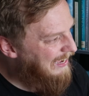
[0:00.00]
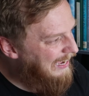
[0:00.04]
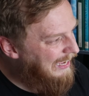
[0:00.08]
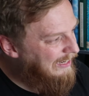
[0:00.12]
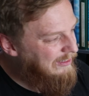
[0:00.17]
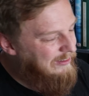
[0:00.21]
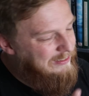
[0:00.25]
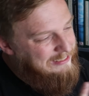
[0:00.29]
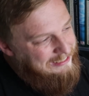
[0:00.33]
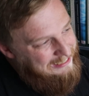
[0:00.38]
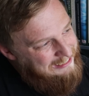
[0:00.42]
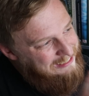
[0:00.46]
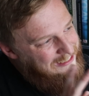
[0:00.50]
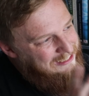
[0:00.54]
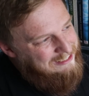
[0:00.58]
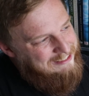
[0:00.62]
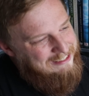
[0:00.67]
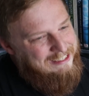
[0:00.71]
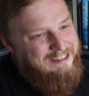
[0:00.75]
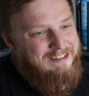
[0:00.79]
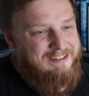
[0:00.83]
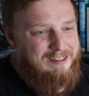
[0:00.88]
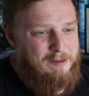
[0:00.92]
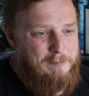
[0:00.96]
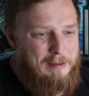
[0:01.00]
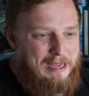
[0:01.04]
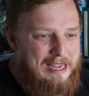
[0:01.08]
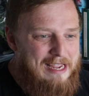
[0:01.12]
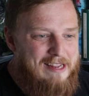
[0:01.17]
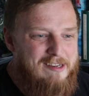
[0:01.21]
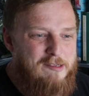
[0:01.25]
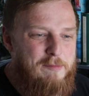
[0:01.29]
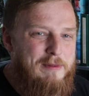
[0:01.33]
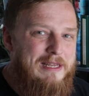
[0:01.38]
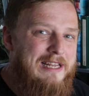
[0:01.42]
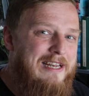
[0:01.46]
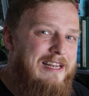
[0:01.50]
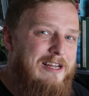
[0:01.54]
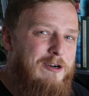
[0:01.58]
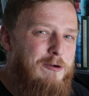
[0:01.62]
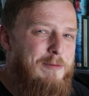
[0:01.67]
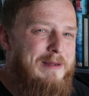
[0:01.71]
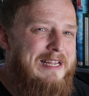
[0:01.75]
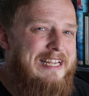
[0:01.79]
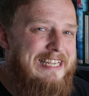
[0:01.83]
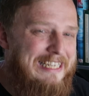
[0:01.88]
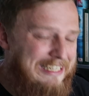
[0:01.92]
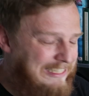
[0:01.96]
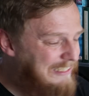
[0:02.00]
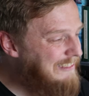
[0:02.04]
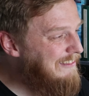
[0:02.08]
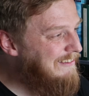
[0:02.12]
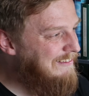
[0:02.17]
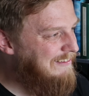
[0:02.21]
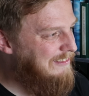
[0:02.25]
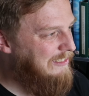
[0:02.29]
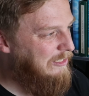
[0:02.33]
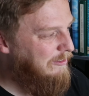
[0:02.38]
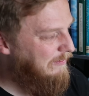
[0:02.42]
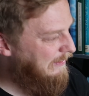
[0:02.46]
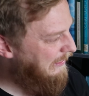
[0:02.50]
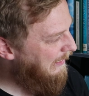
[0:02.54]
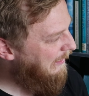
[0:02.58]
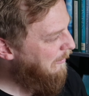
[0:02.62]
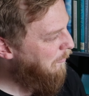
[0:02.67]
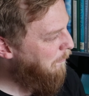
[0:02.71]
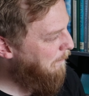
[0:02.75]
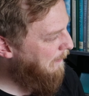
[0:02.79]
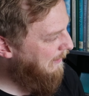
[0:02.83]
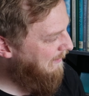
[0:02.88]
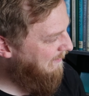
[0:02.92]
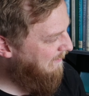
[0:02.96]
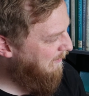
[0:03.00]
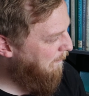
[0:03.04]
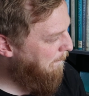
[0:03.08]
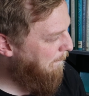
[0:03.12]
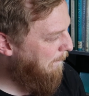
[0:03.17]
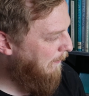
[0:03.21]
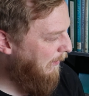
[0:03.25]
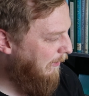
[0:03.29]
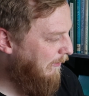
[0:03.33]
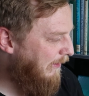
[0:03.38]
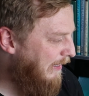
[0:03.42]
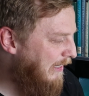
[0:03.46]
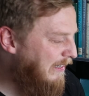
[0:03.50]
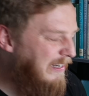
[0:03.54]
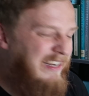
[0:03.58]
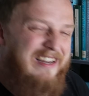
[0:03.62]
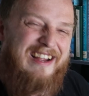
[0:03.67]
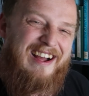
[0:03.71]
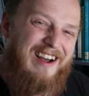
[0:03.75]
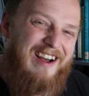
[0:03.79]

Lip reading: and I need the tanks up here to be a little bit easier and a little bit simpler, and